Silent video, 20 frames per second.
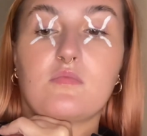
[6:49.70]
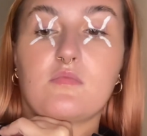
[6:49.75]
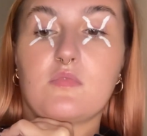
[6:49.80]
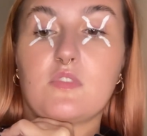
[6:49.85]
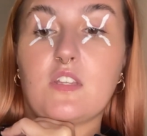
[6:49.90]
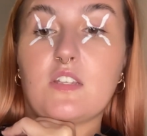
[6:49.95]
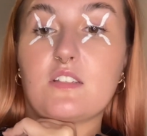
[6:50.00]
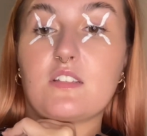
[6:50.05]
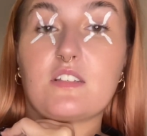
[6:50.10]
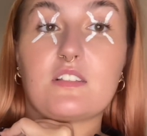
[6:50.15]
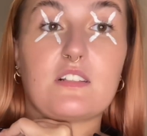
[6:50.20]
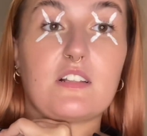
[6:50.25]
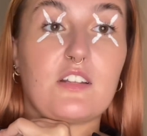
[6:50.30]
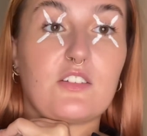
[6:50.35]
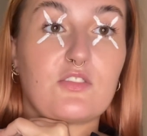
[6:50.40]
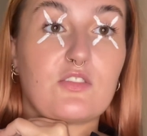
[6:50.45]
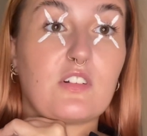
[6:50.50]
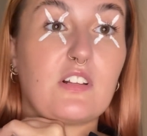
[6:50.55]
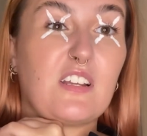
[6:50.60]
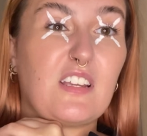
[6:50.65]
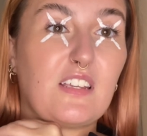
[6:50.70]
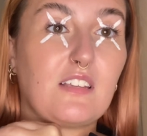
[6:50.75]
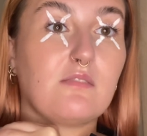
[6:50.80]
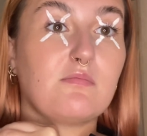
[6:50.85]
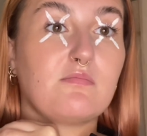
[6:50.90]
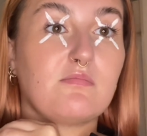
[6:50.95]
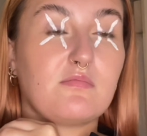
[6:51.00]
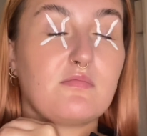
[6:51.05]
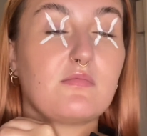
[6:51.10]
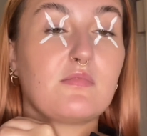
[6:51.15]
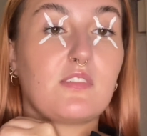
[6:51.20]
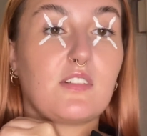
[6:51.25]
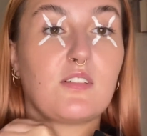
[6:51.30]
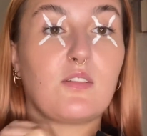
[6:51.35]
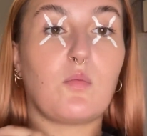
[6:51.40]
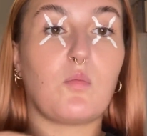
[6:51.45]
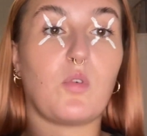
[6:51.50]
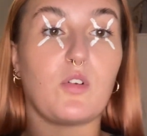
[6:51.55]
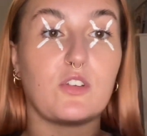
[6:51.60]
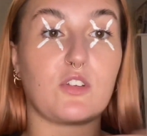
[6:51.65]
This is literally
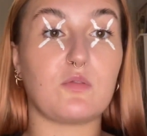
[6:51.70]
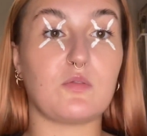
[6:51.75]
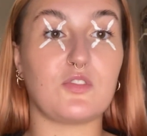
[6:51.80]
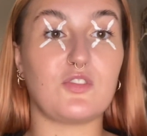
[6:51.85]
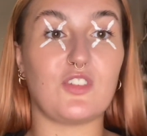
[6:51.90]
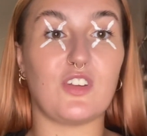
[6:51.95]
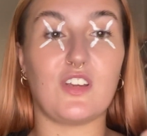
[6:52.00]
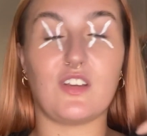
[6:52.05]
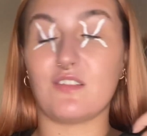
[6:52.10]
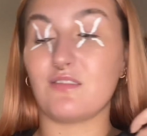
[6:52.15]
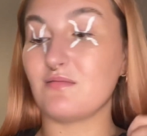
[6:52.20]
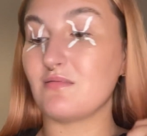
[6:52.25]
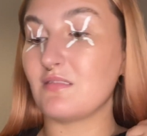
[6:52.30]
what you would do.